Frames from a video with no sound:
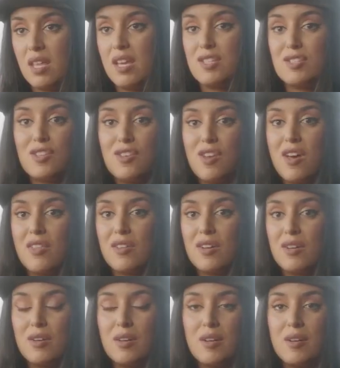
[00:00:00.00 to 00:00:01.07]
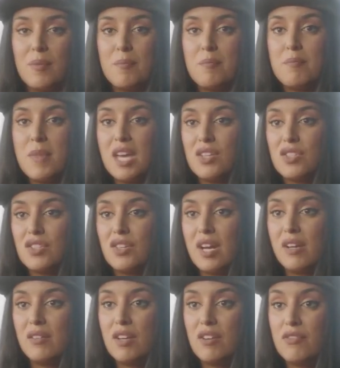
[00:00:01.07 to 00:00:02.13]
is another major
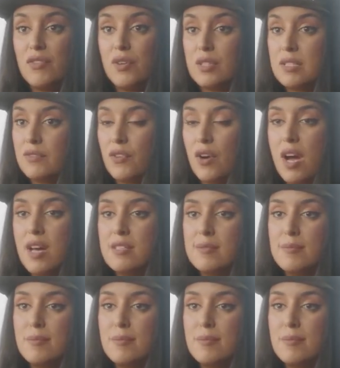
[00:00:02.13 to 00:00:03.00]
area of focus for us